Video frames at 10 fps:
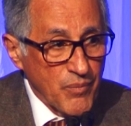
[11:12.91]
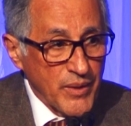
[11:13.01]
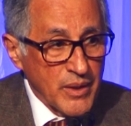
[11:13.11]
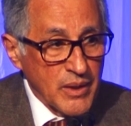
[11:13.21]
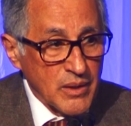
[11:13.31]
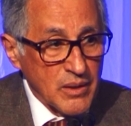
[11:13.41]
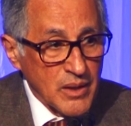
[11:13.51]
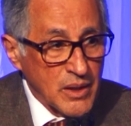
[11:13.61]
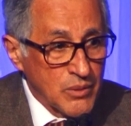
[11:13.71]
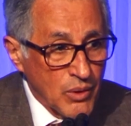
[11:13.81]
then
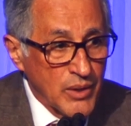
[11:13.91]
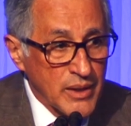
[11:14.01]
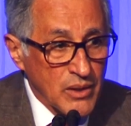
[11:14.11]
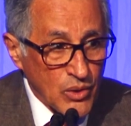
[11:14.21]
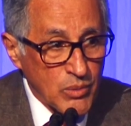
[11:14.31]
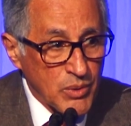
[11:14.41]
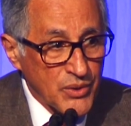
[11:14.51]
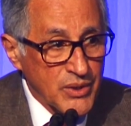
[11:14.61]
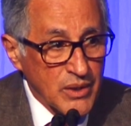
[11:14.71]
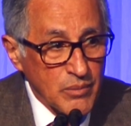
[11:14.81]
a growing global
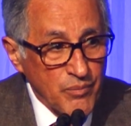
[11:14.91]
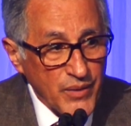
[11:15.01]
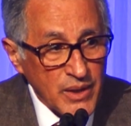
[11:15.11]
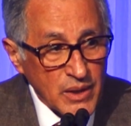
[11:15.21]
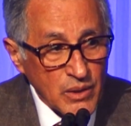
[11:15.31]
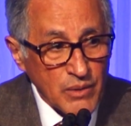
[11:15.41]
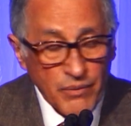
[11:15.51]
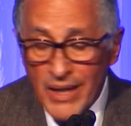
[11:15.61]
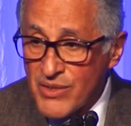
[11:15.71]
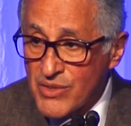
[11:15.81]
team, and now a
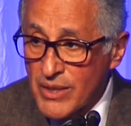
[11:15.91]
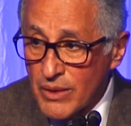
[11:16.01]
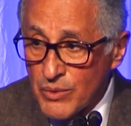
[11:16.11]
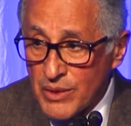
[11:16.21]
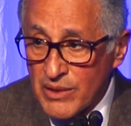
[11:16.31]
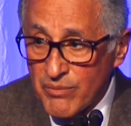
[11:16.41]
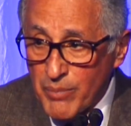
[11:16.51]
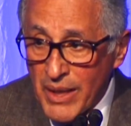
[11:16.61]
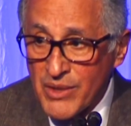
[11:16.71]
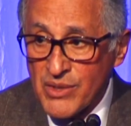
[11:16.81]
vast network of
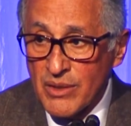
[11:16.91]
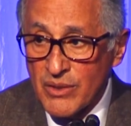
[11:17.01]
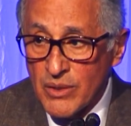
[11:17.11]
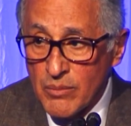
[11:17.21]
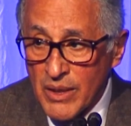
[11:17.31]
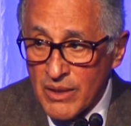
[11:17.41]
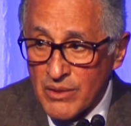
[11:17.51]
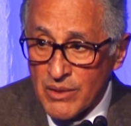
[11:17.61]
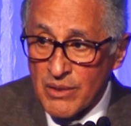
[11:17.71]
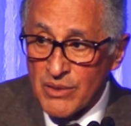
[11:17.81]
passionate
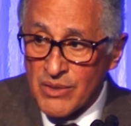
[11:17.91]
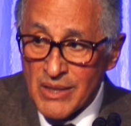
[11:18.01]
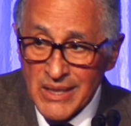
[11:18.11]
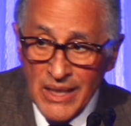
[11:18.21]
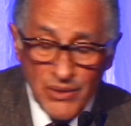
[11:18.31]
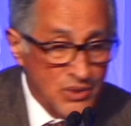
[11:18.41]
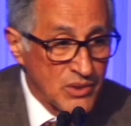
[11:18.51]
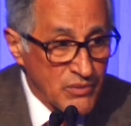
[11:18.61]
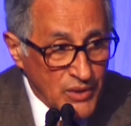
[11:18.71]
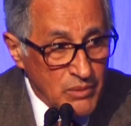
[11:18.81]
humanitarians in thousands
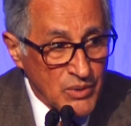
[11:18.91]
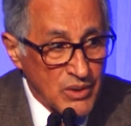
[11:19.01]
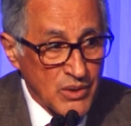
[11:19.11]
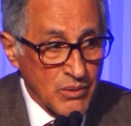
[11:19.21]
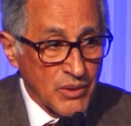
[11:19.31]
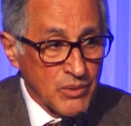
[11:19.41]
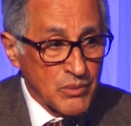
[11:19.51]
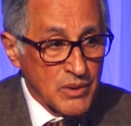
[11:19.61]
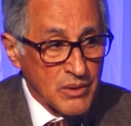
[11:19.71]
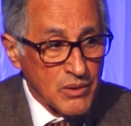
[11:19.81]
of communities around the
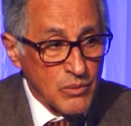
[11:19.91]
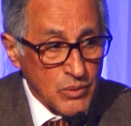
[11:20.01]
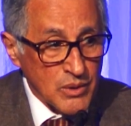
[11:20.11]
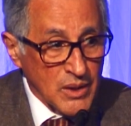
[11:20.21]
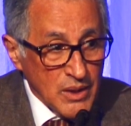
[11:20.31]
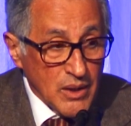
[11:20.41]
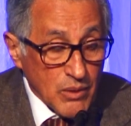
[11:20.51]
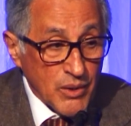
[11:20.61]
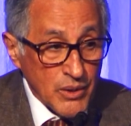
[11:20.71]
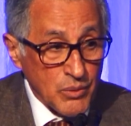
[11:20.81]

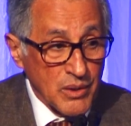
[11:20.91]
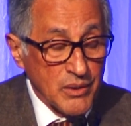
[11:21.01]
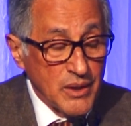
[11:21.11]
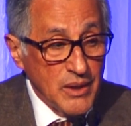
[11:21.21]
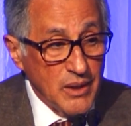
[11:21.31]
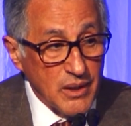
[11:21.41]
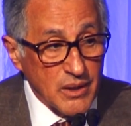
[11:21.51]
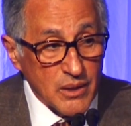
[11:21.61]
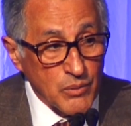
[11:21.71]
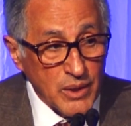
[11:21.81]
world. And
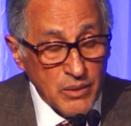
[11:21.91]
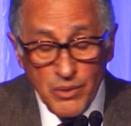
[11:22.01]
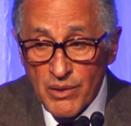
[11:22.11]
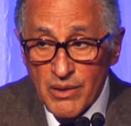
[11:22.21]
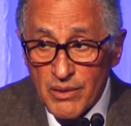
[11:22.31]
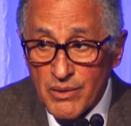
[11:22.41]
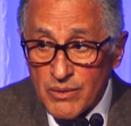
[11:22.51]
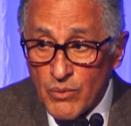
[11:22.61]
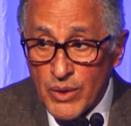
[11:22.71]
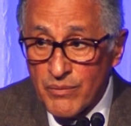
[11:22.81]
in a way, we're all
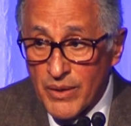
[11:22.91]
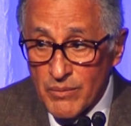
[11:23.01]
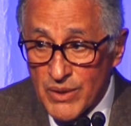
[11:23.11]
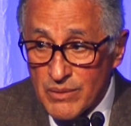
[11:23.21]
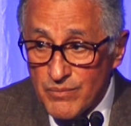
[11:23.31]
one family.